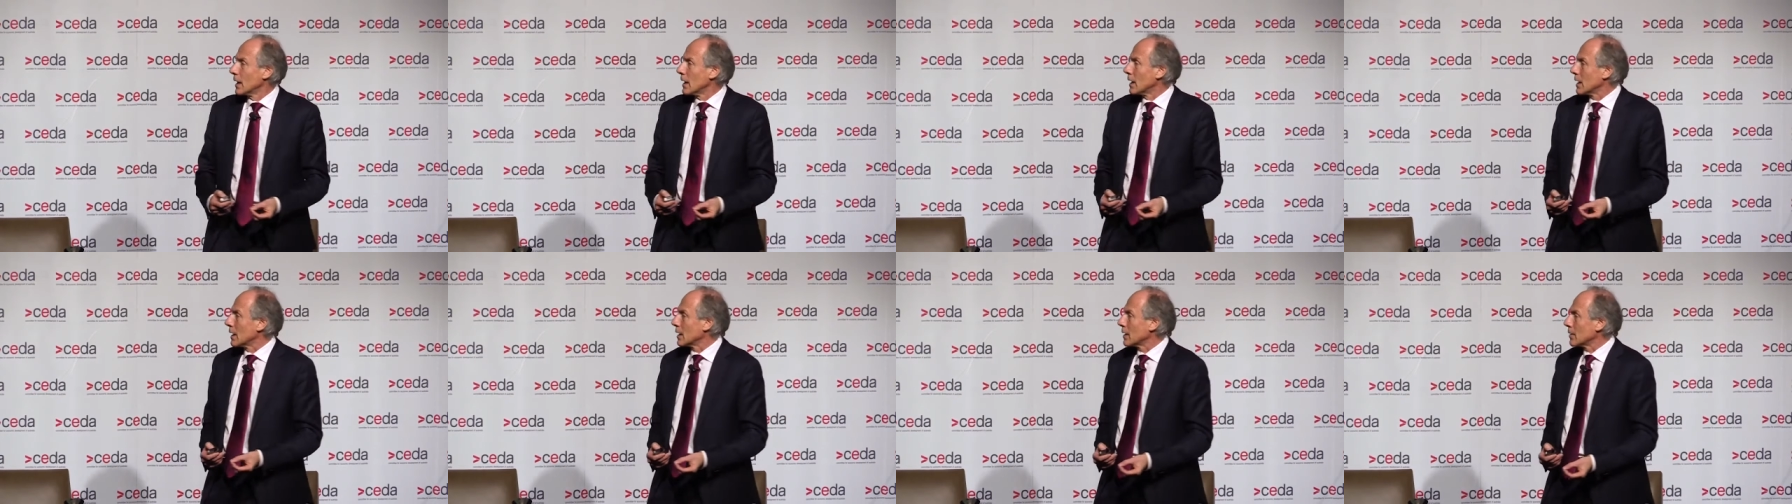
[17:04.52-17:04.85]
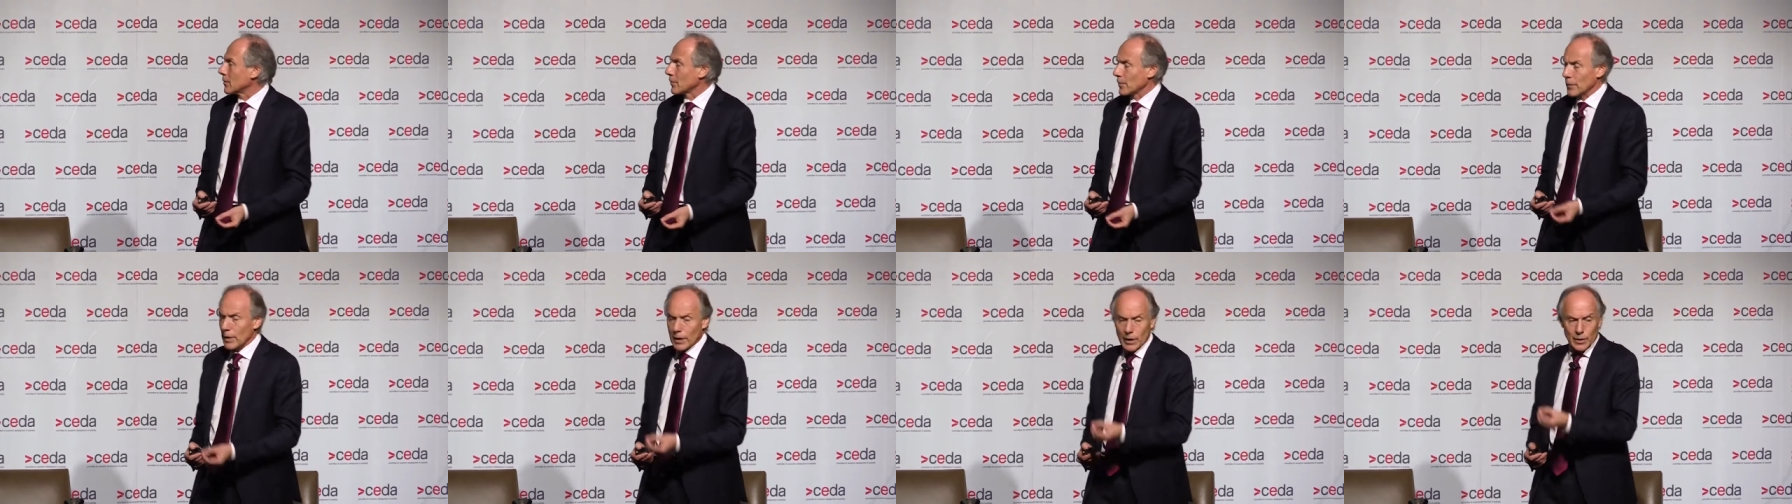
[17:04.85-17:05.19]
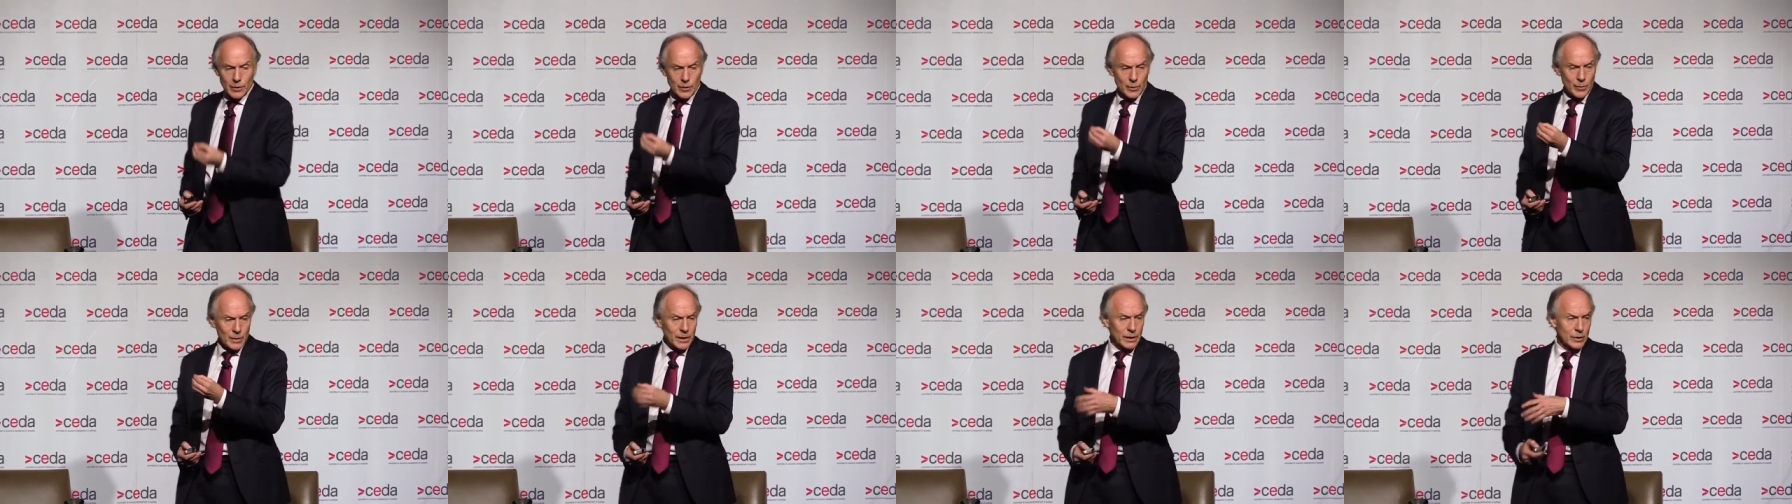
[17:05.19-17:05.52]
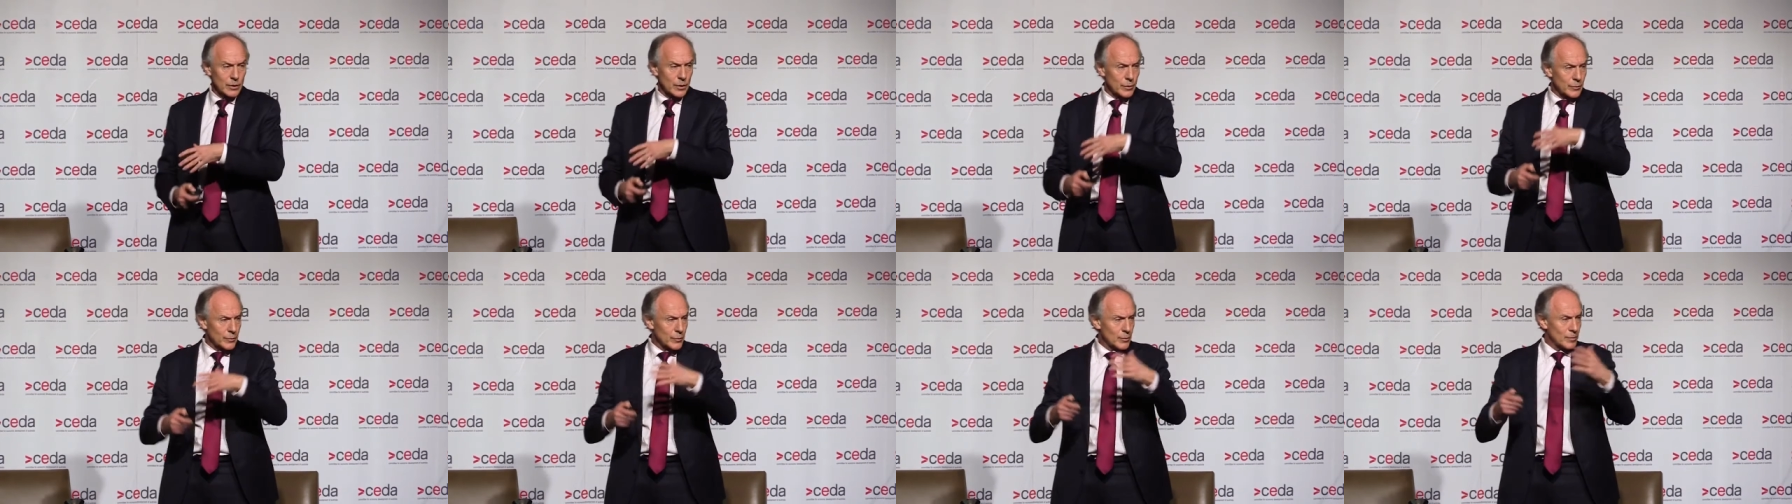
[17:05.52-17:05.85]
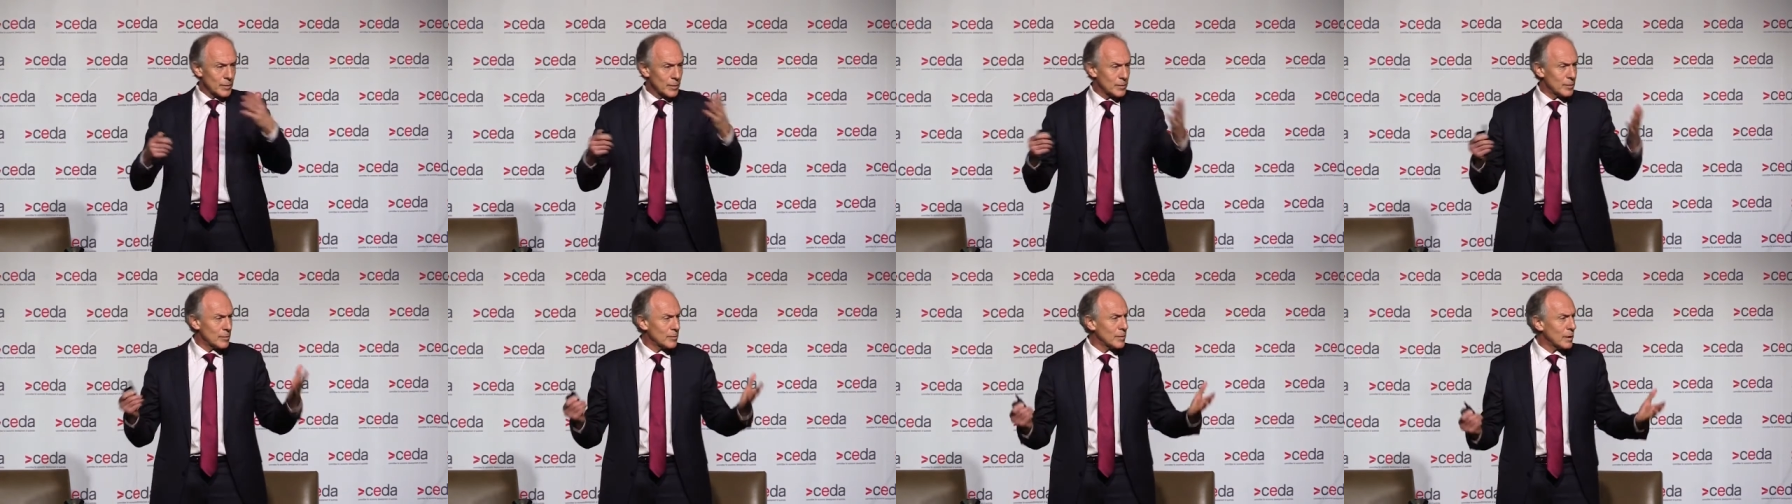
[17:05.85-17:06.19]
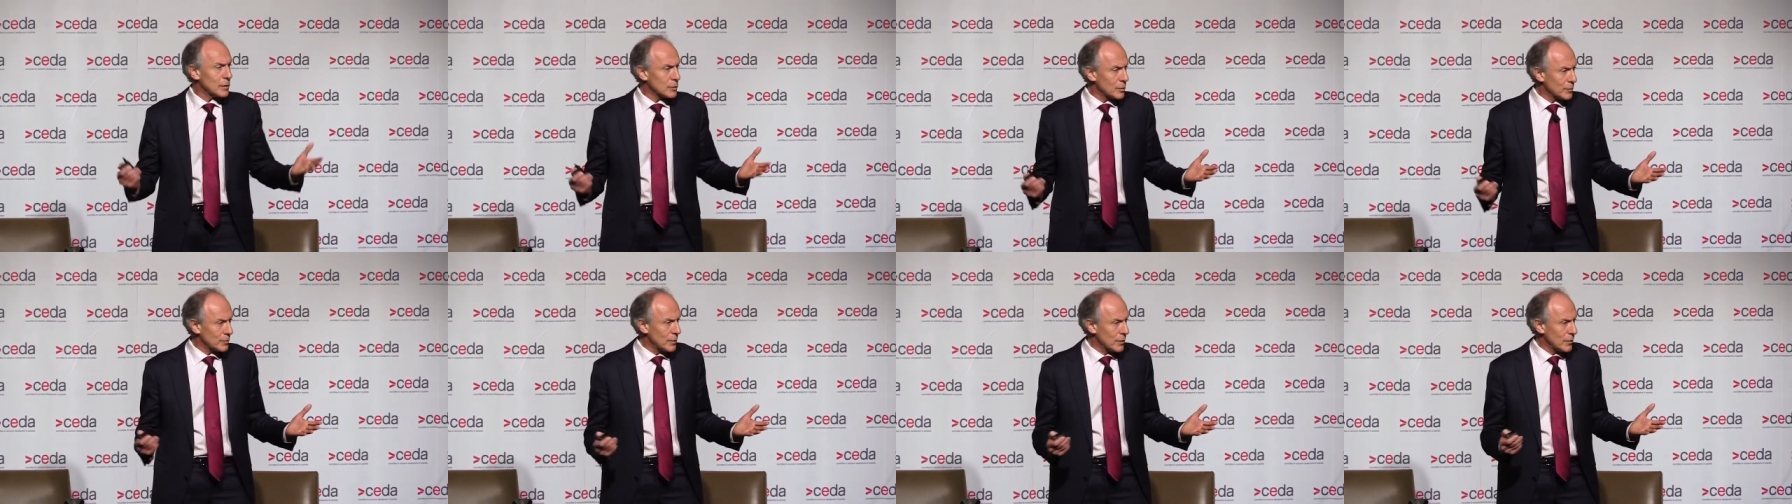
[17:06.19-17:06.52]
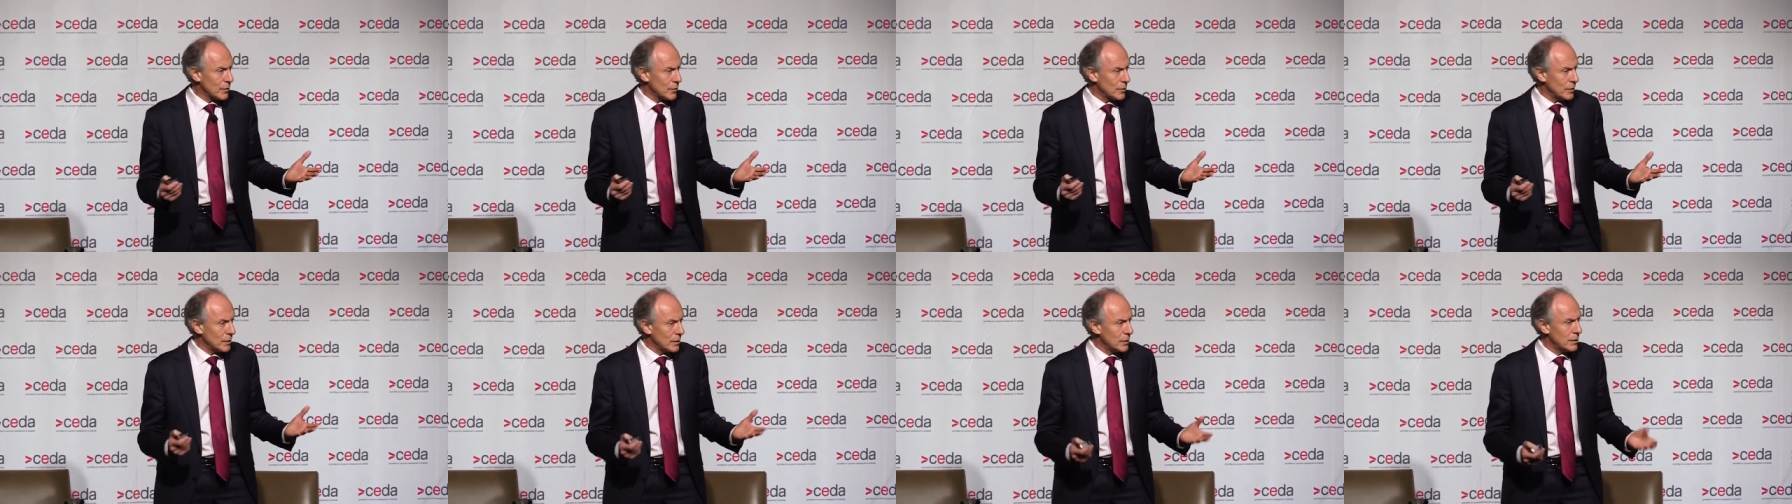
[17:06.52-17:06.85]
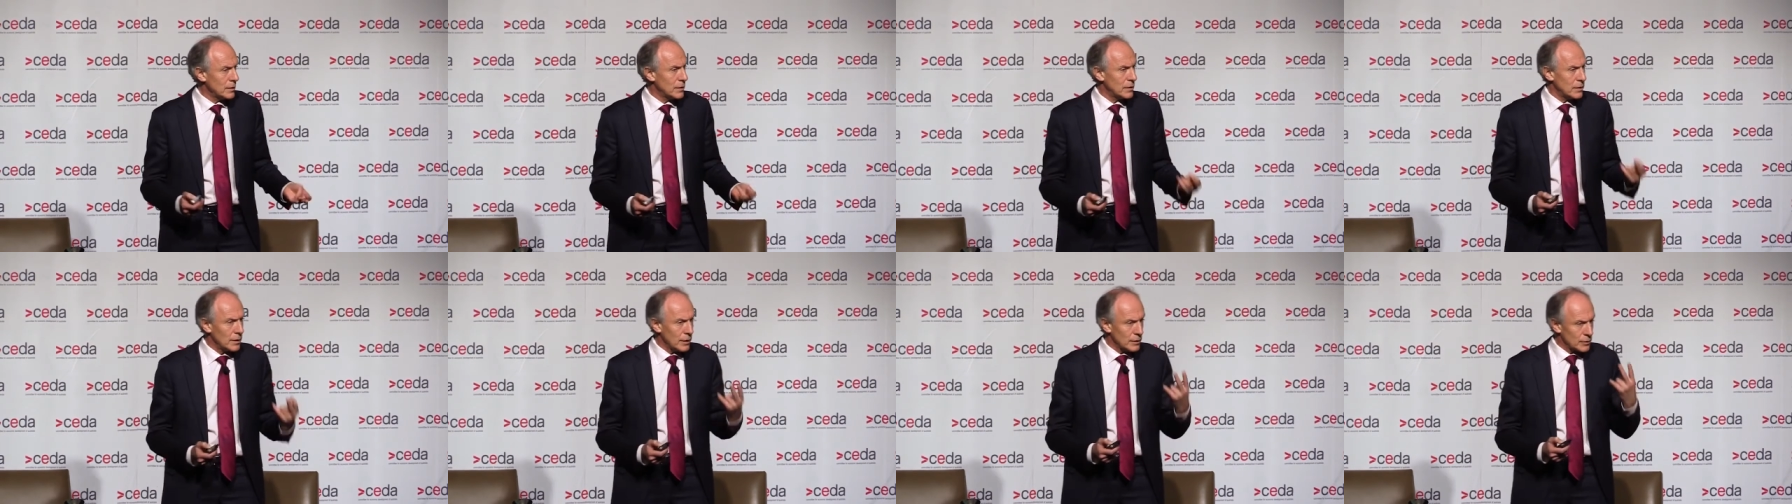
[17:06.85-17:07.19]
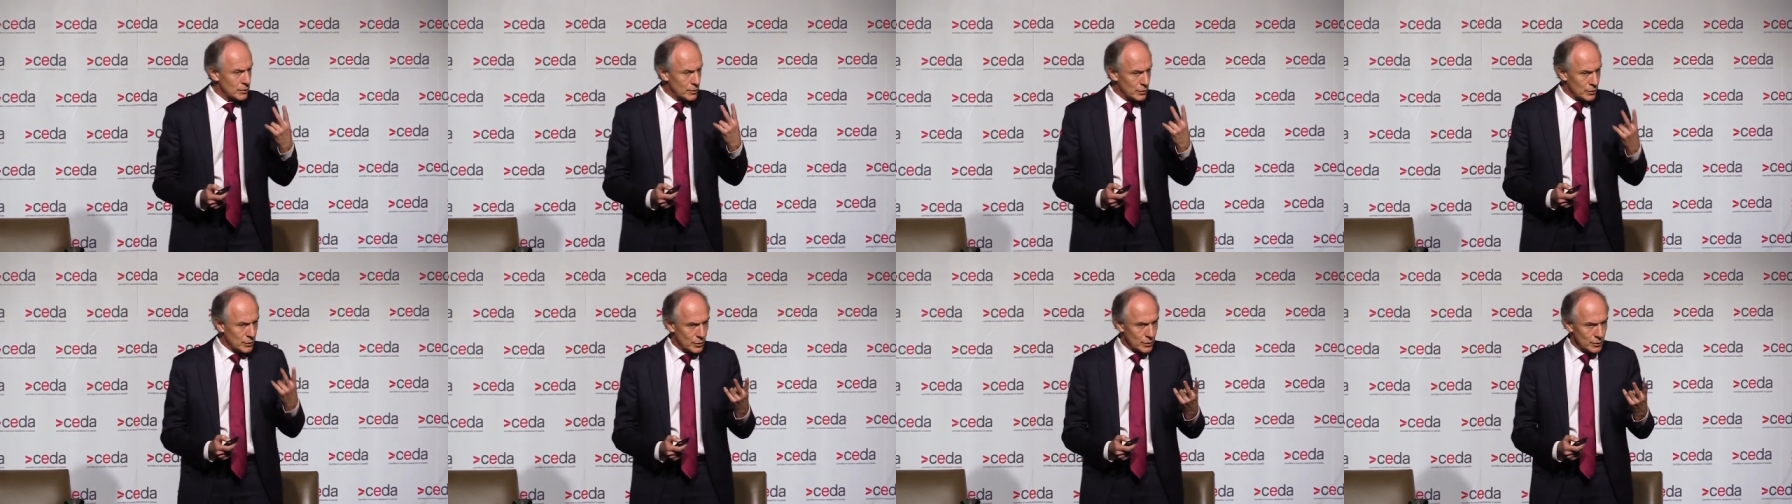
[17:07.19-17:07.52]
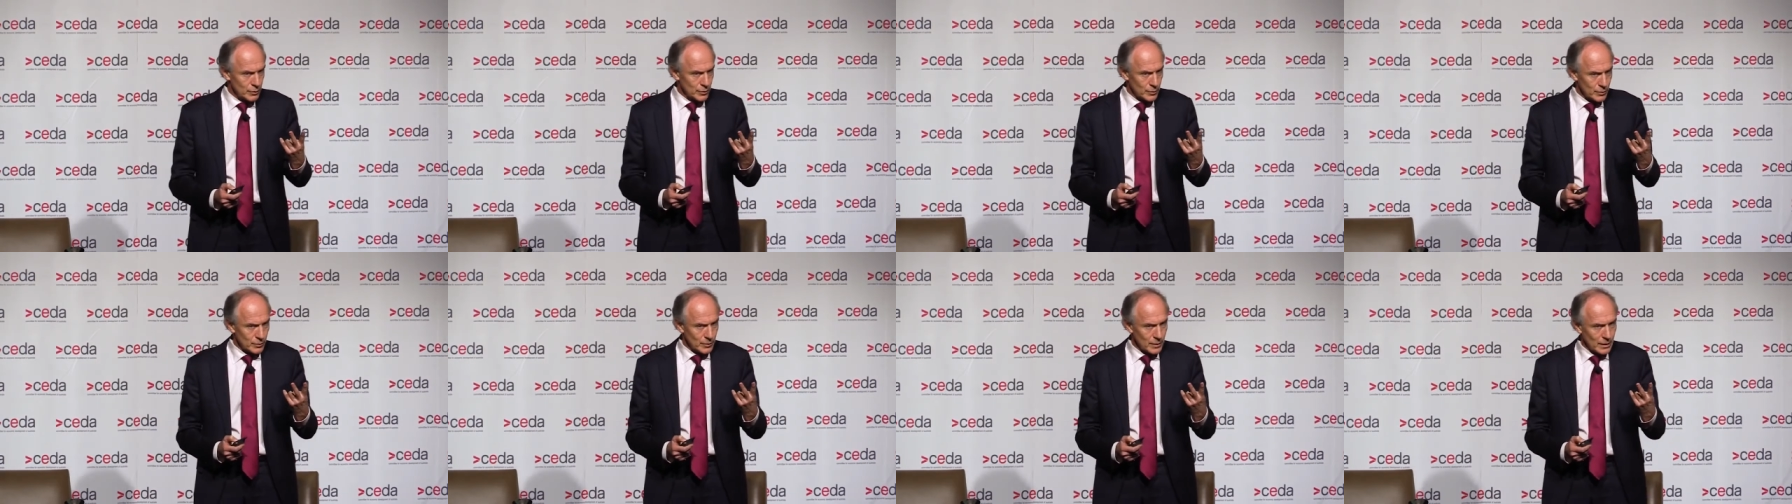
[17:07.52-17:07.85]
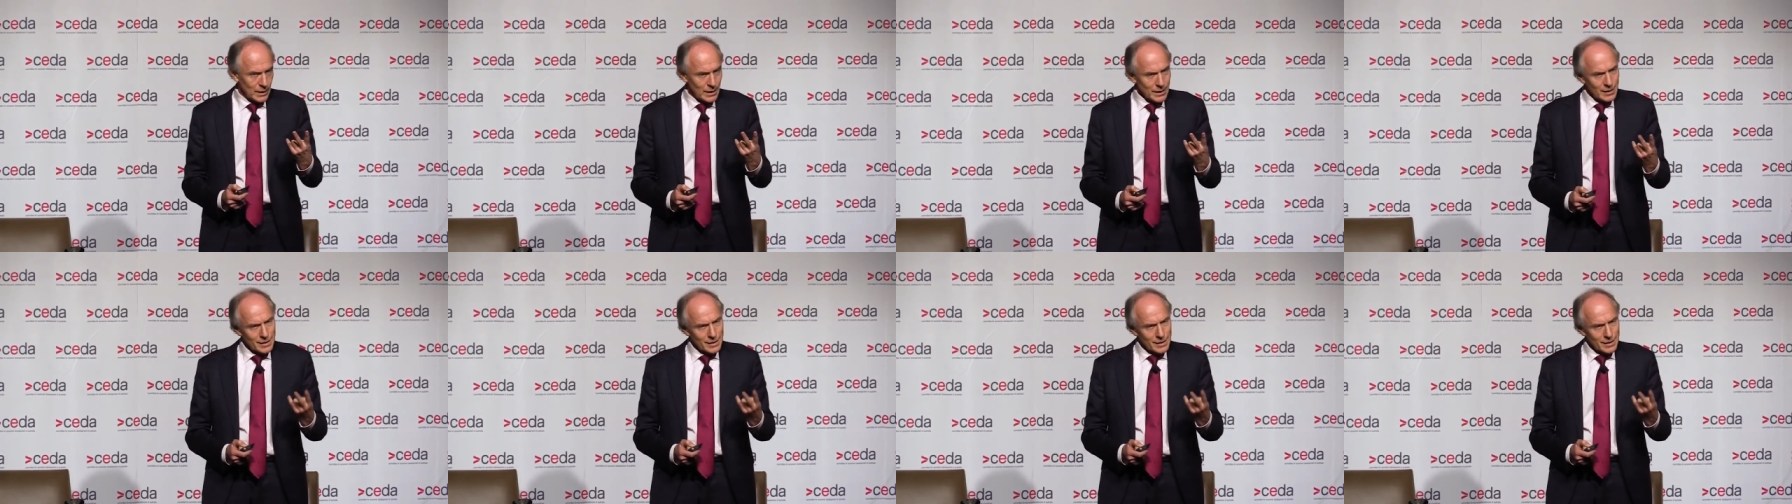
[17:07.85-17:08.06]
um, that we're going to go from a multiplicity down to two.